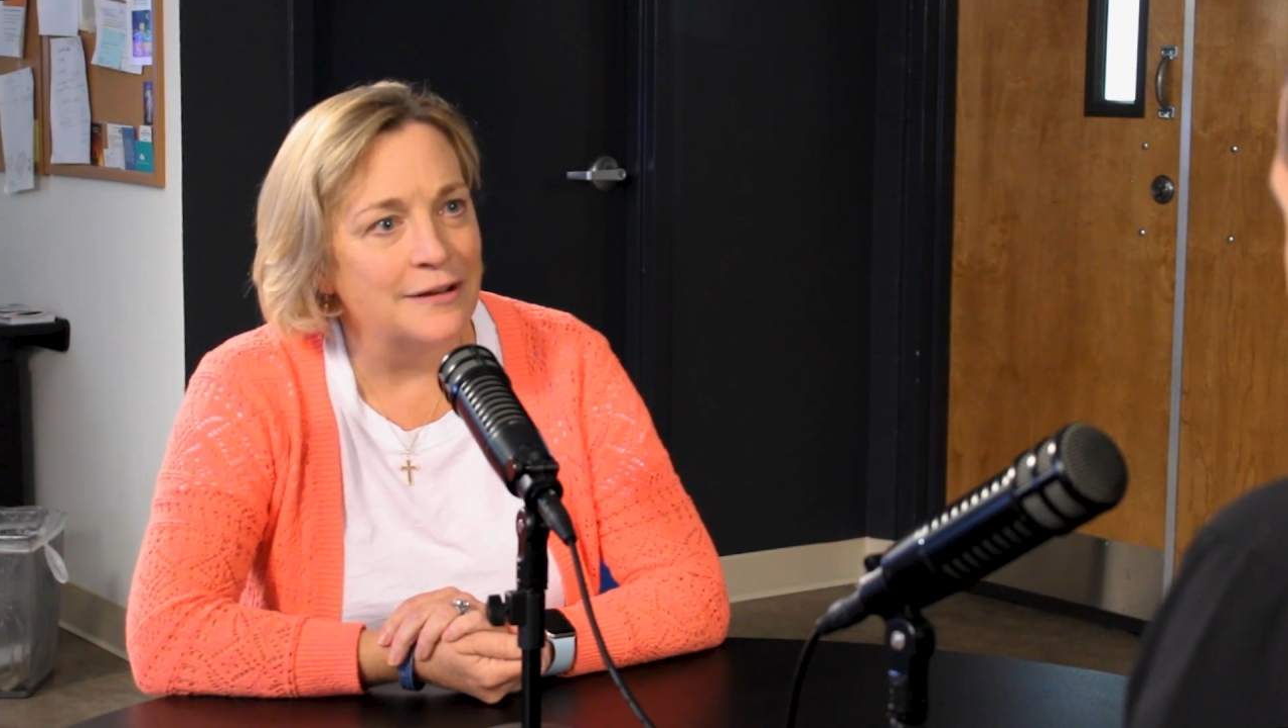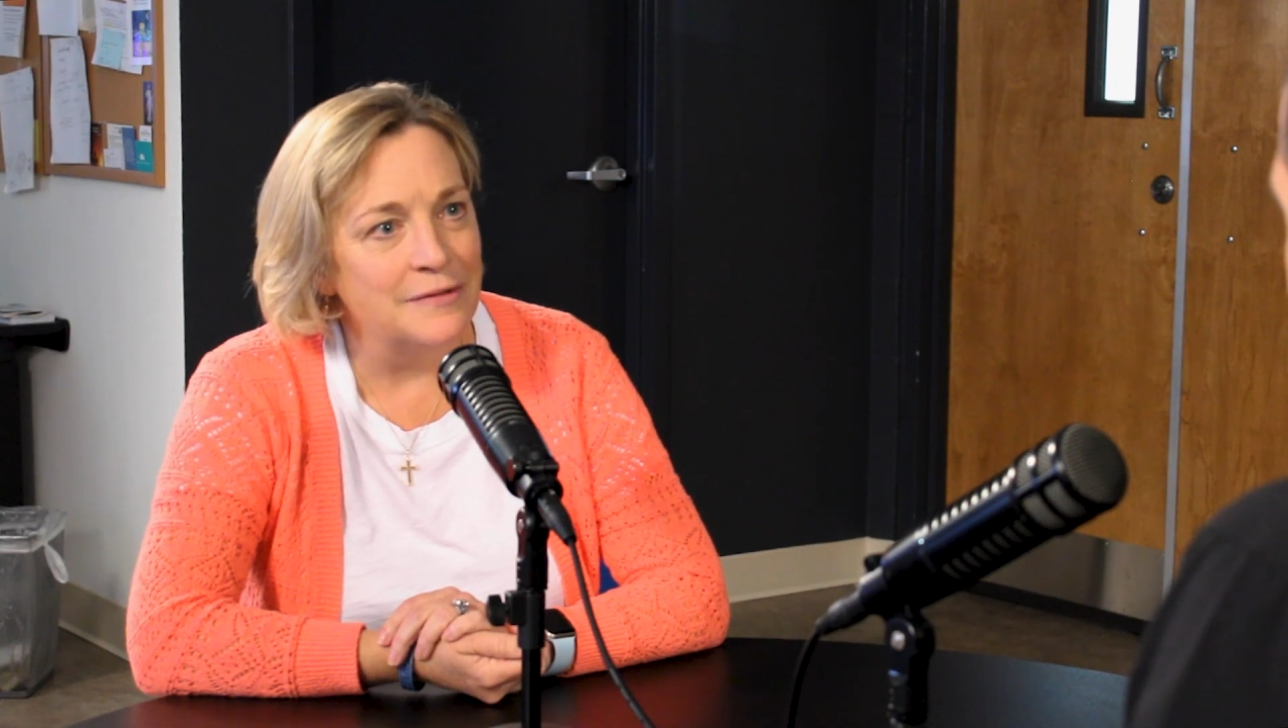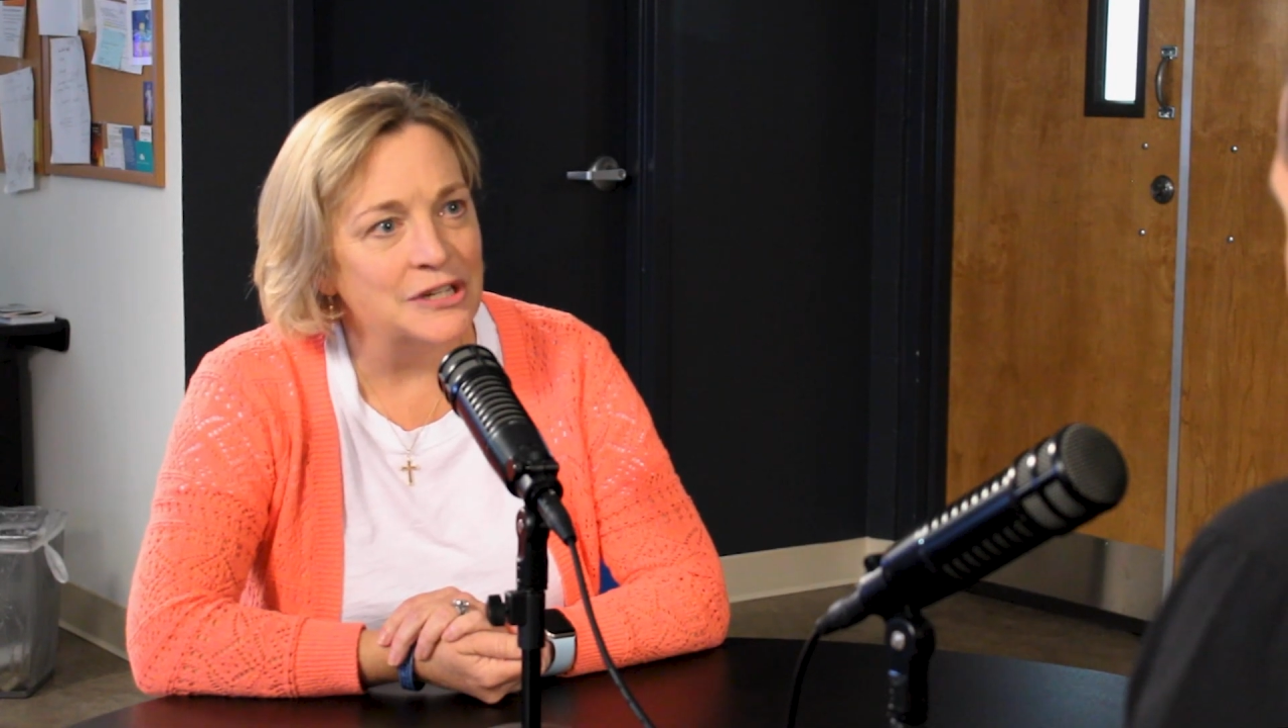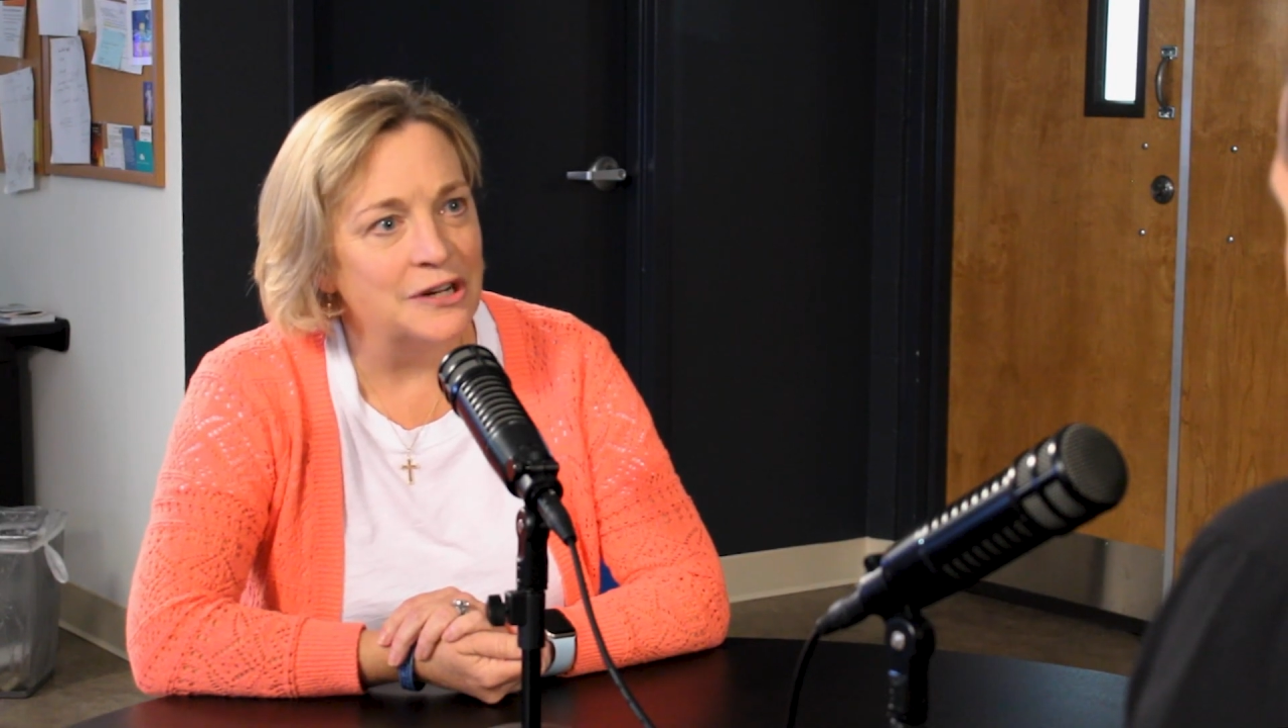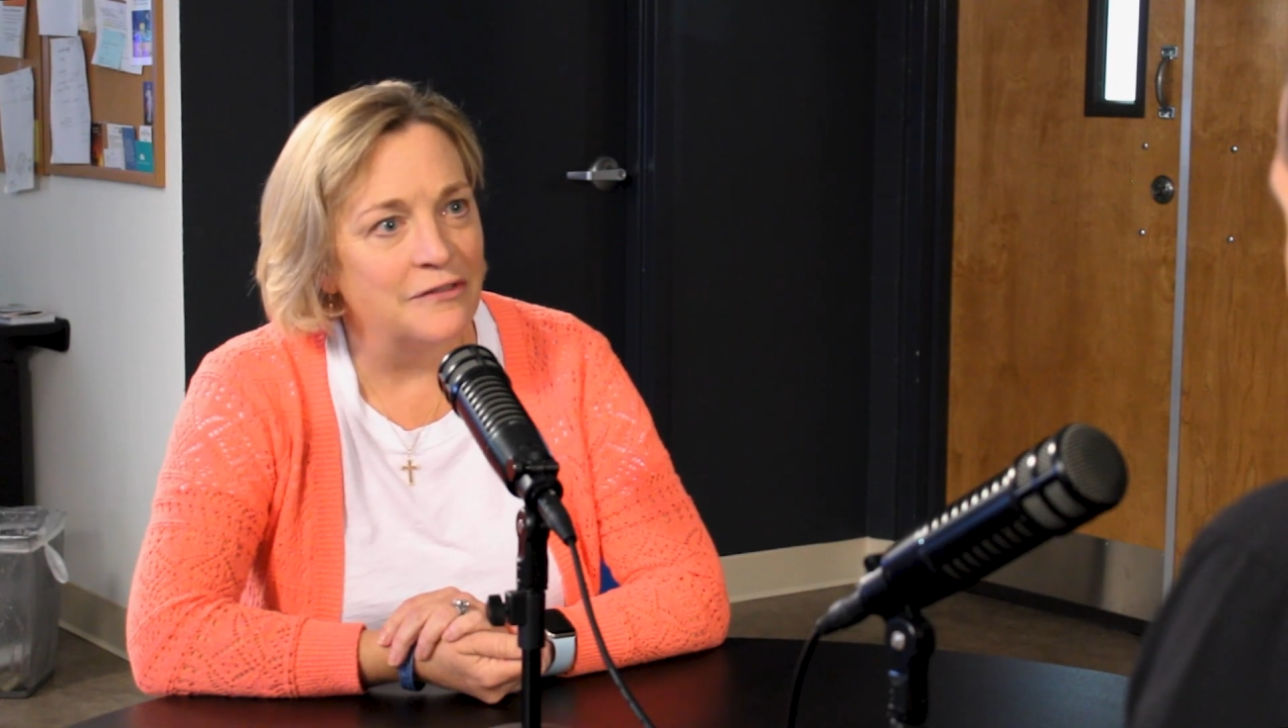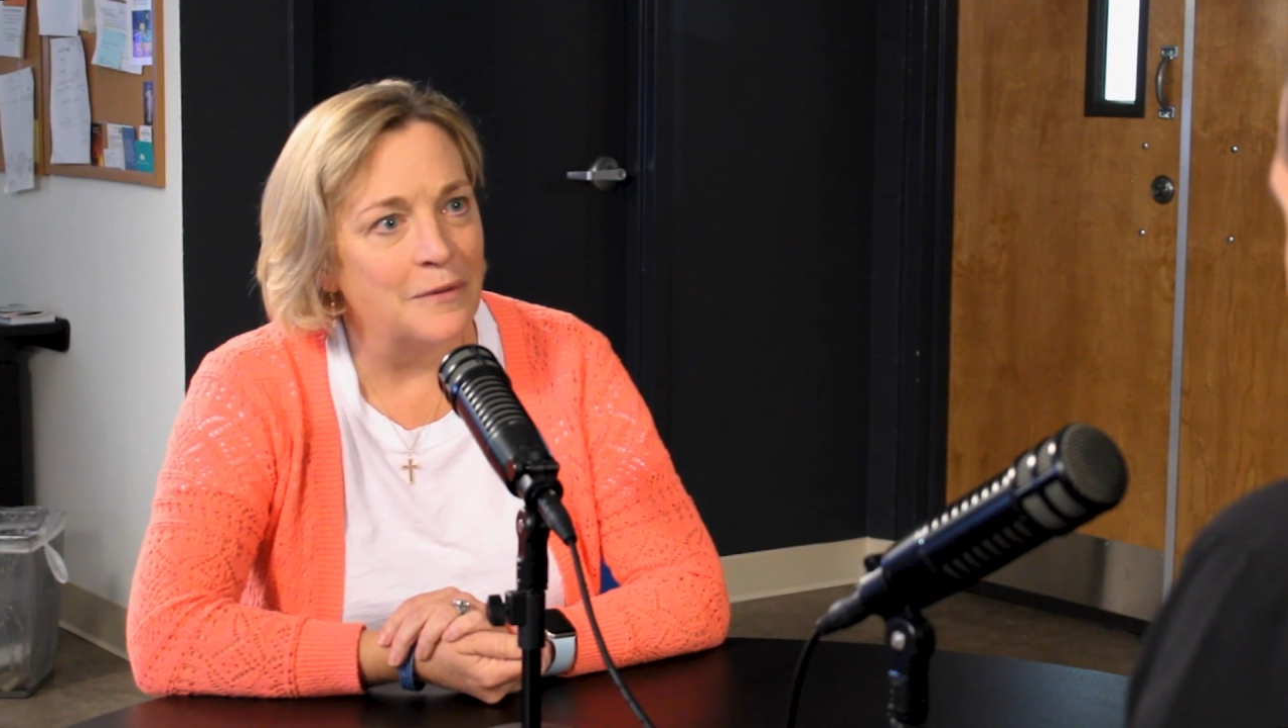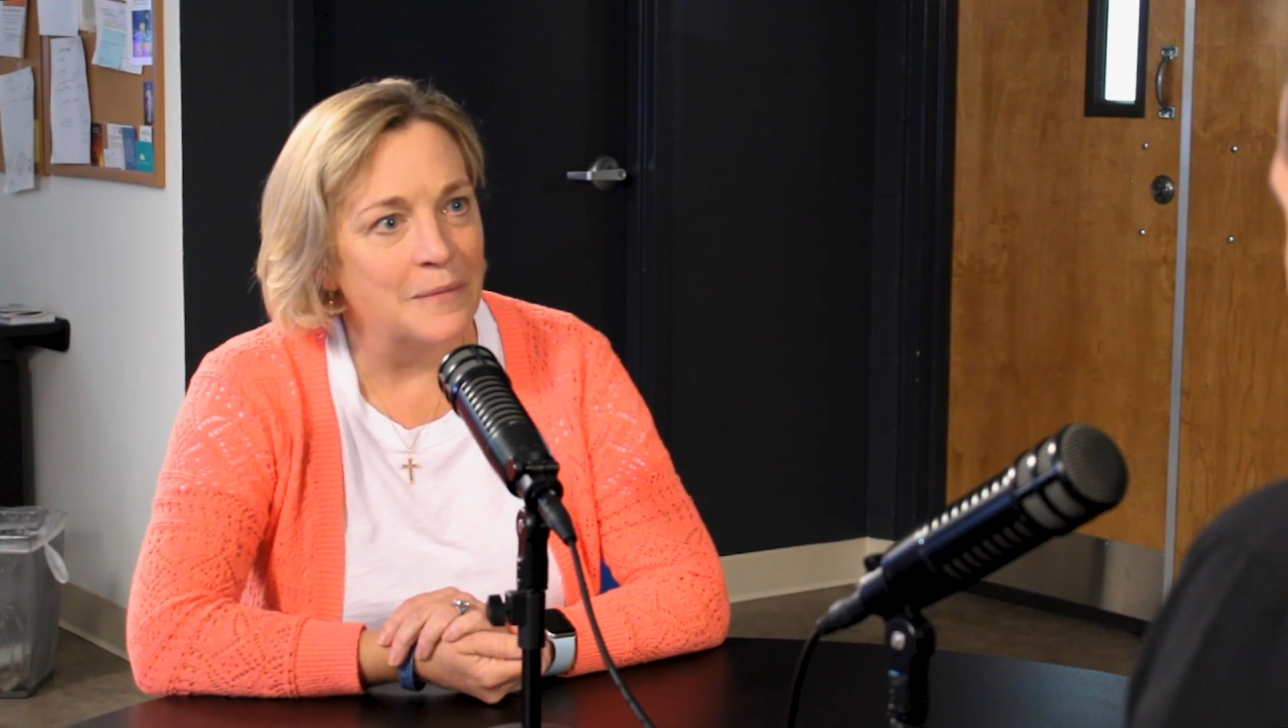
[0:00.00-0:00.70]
they returned